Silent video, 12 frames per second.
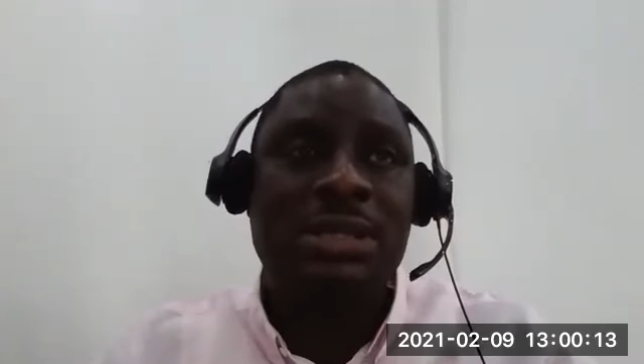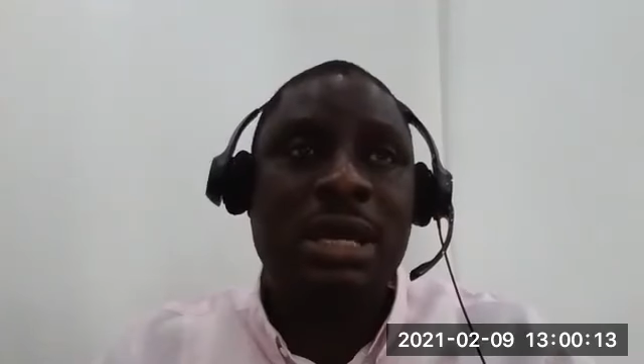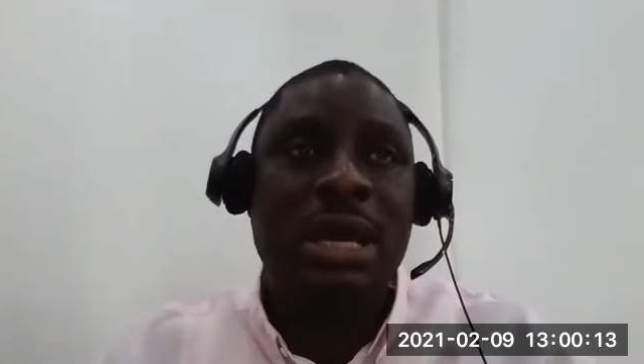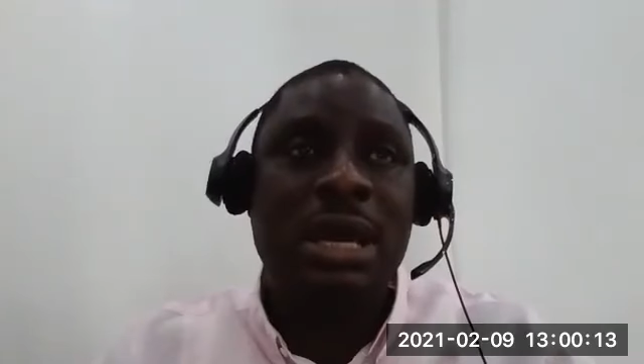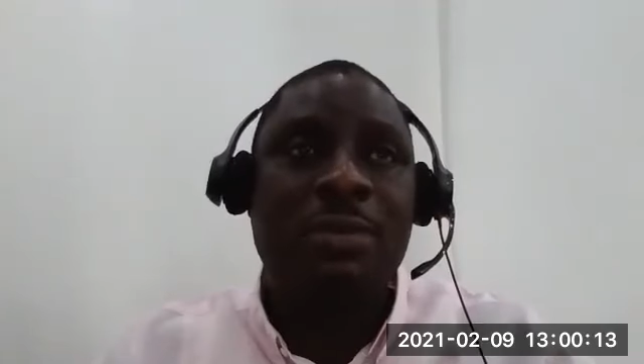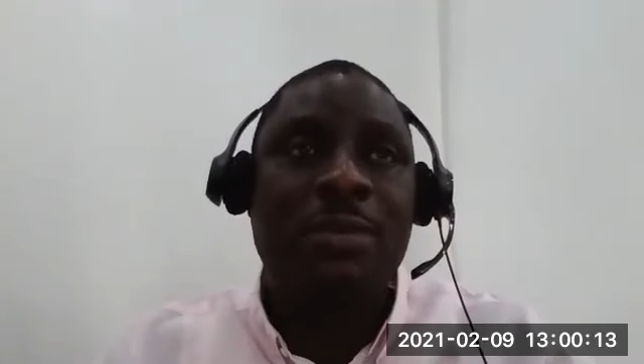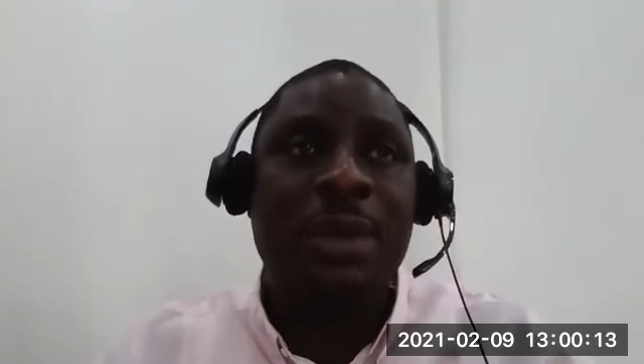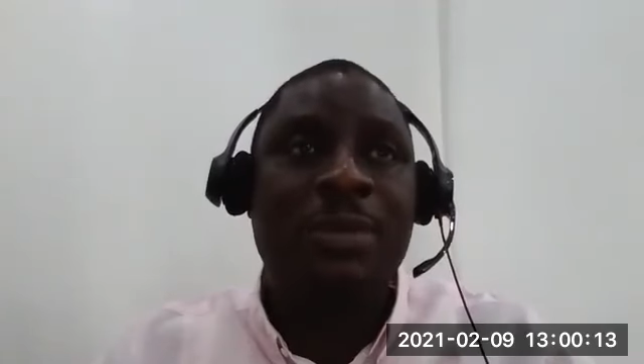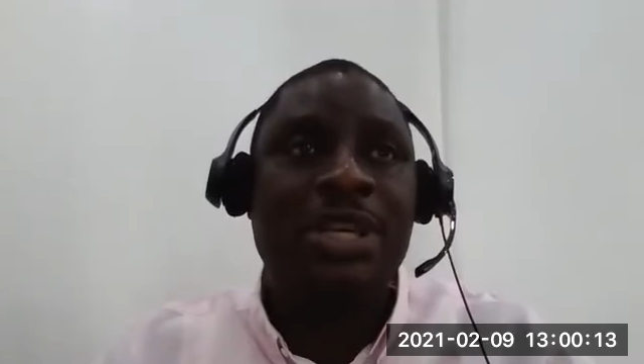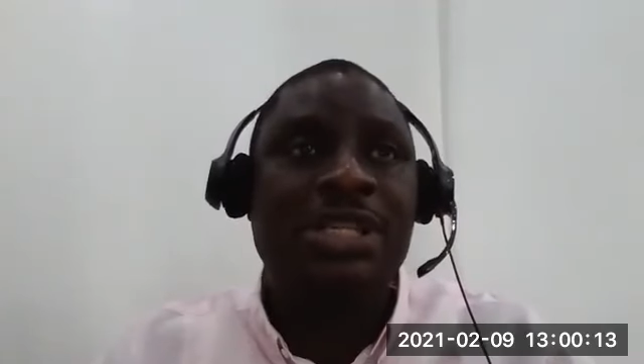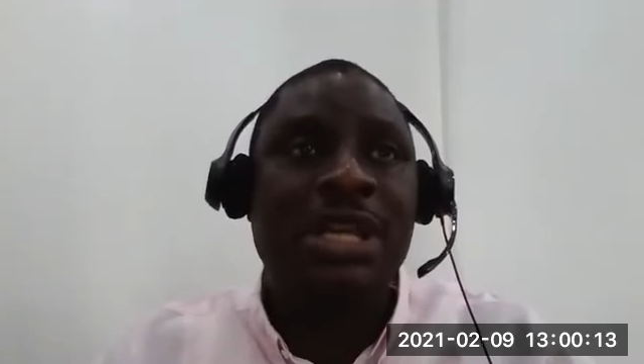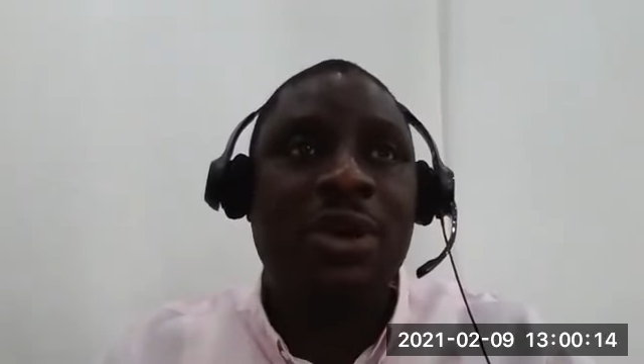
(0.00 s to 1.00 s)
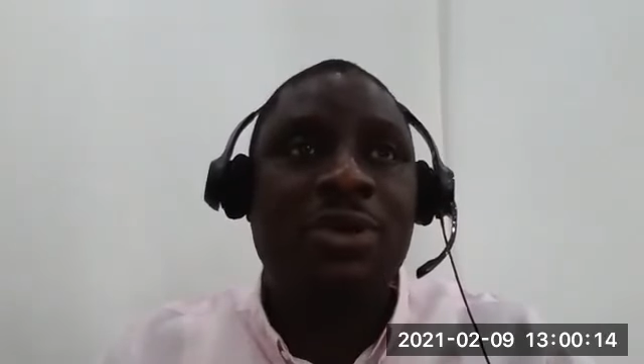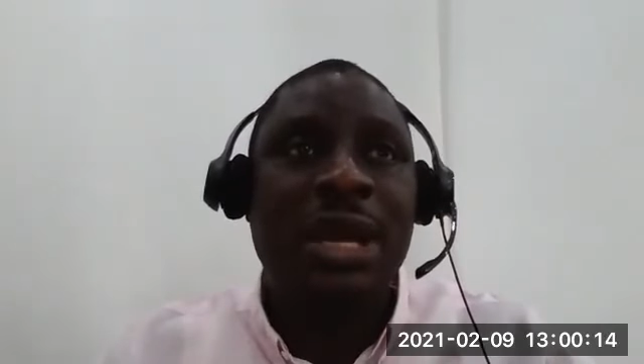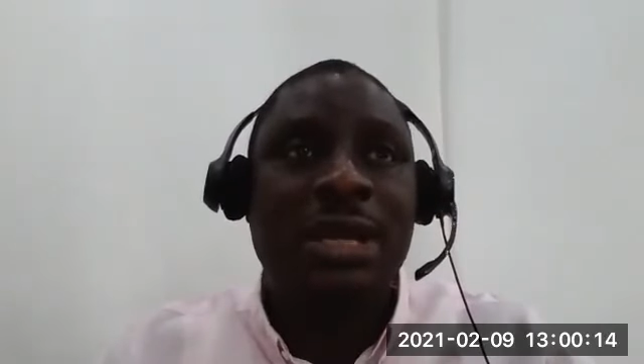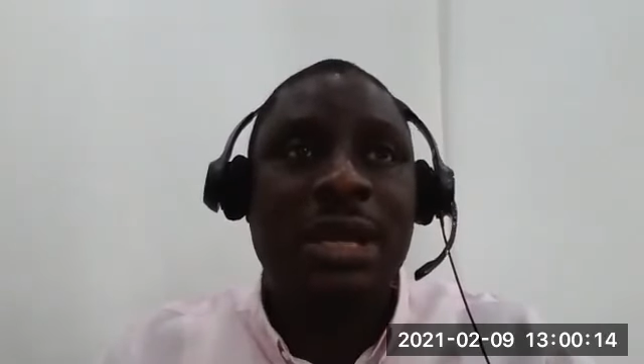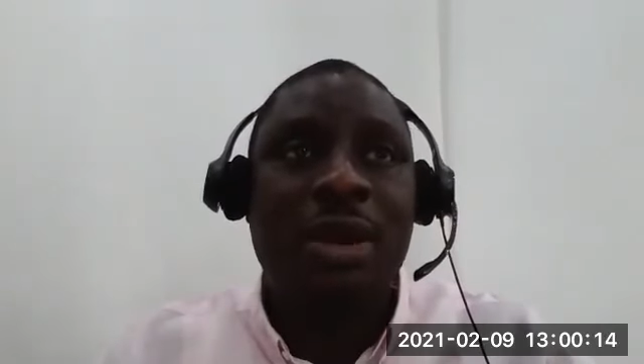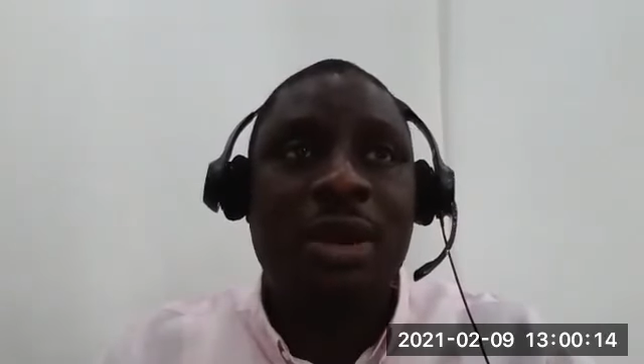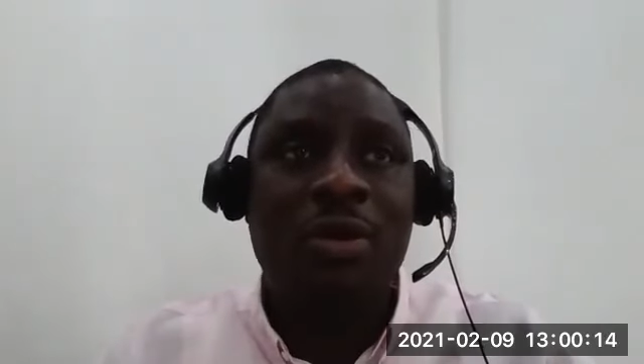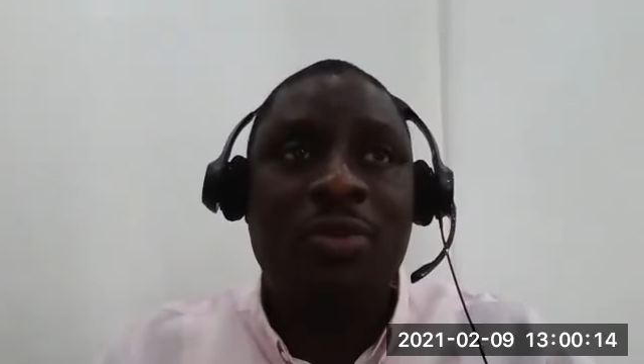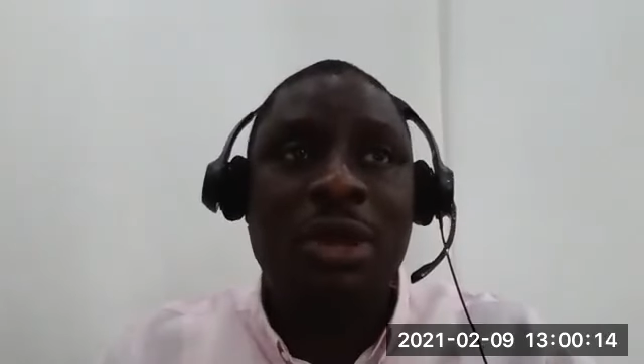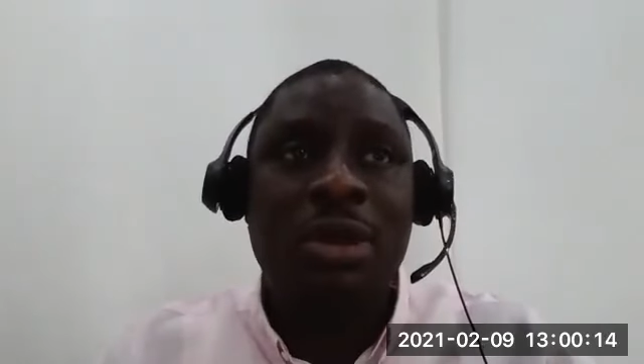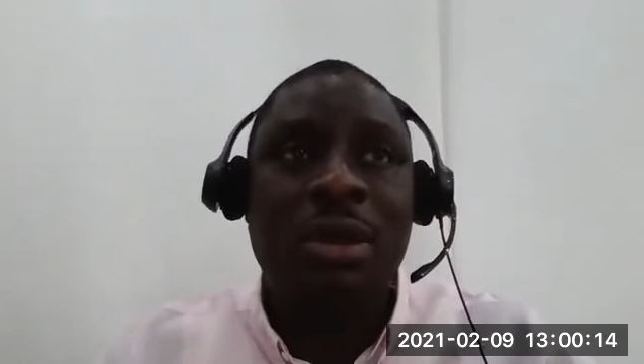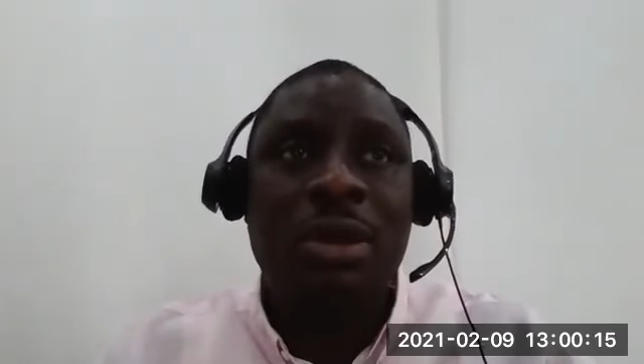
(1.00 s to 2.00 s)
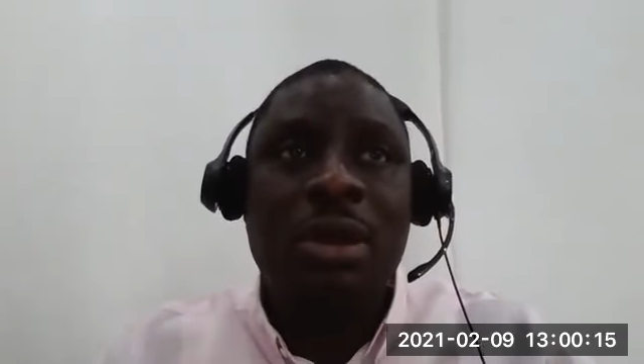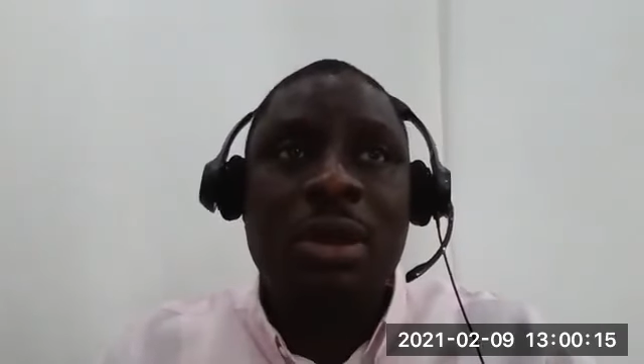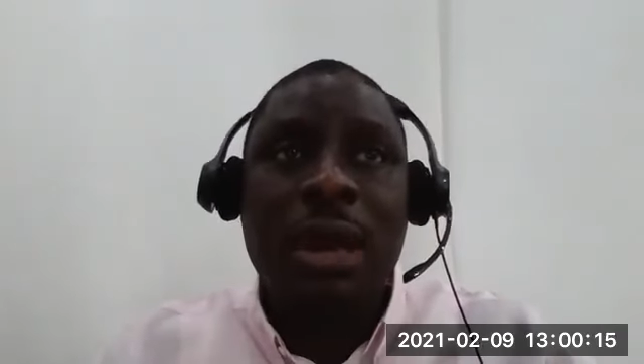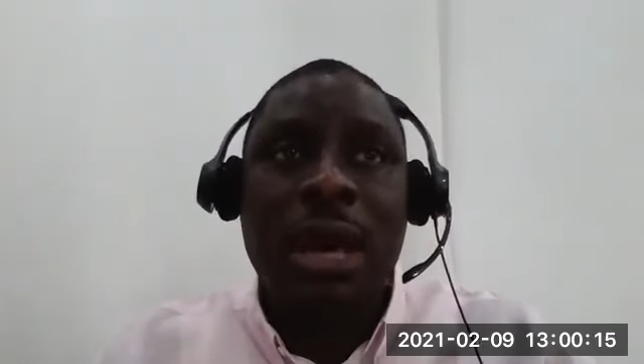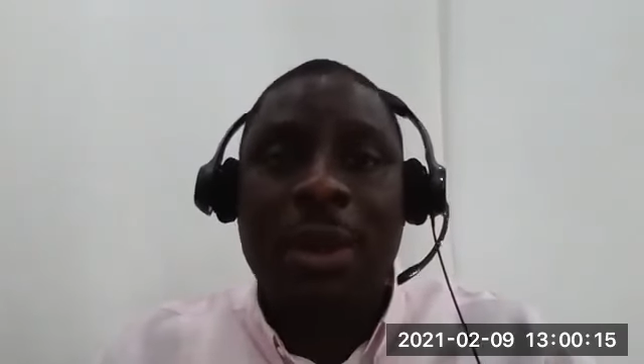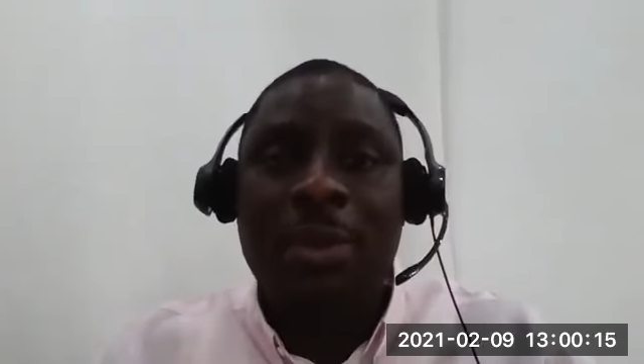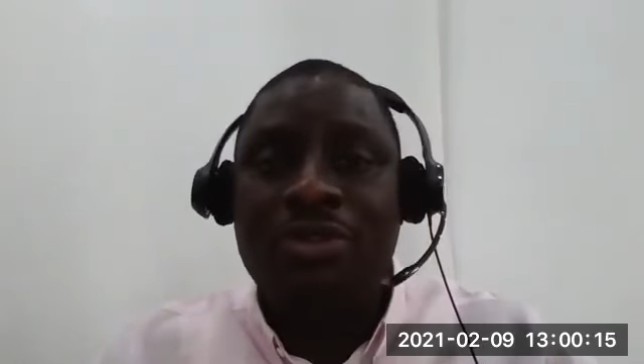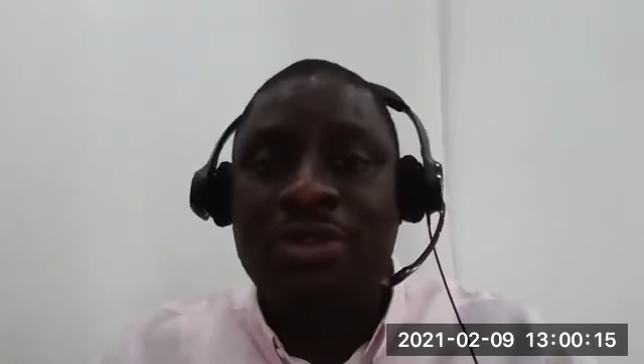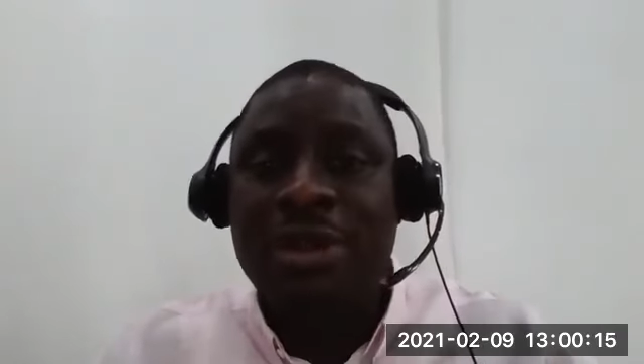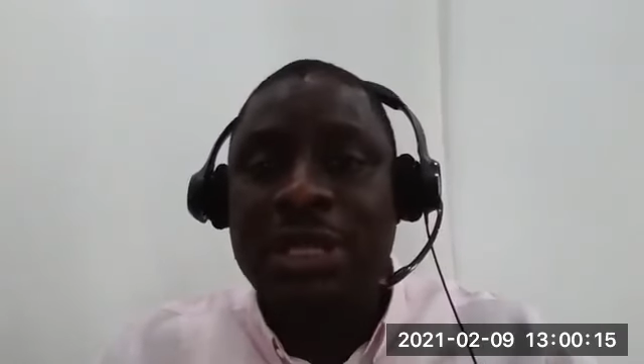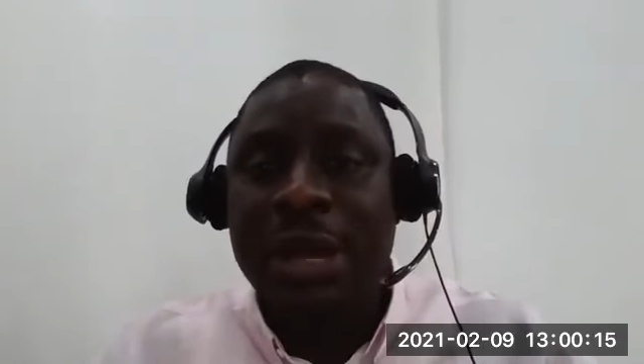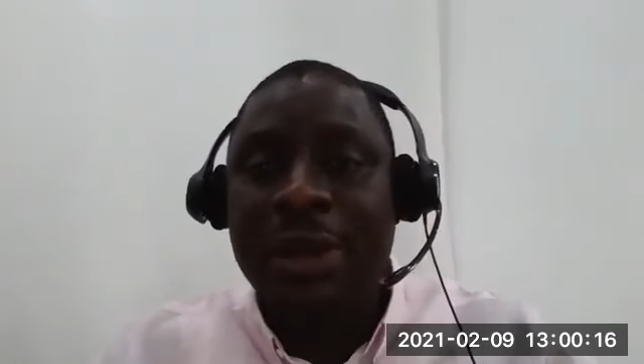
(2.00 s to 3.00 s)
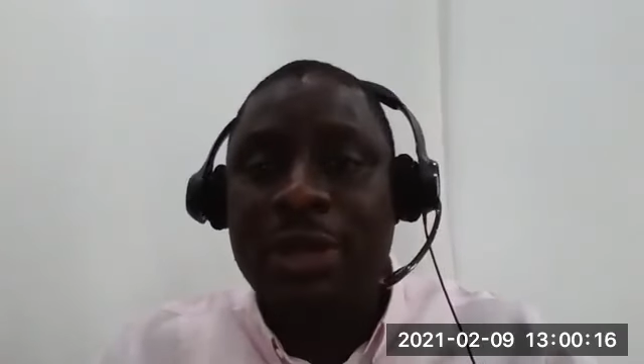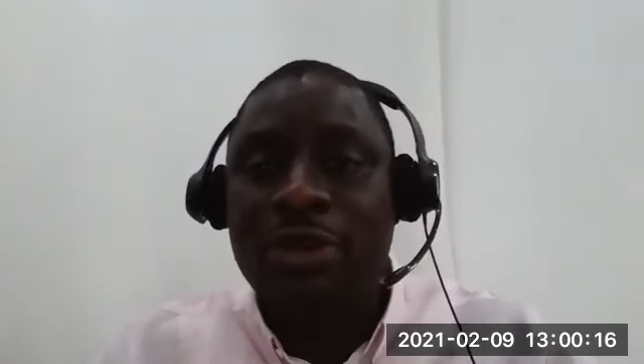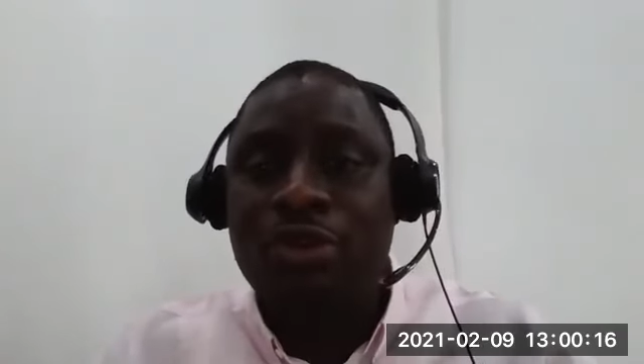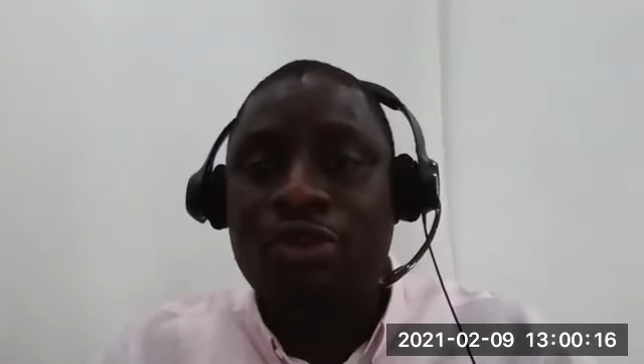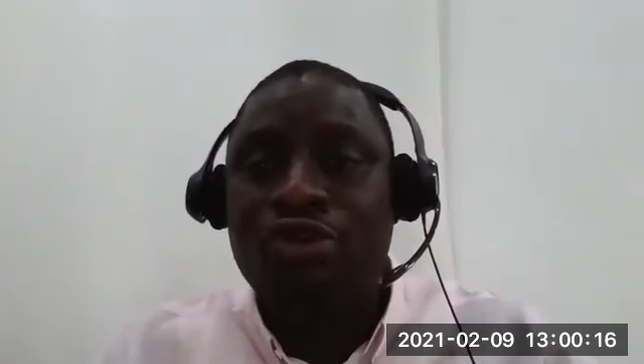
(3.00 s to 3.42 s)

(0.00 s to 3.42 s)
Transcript: I'm a shareholder in that company and I'm also a director.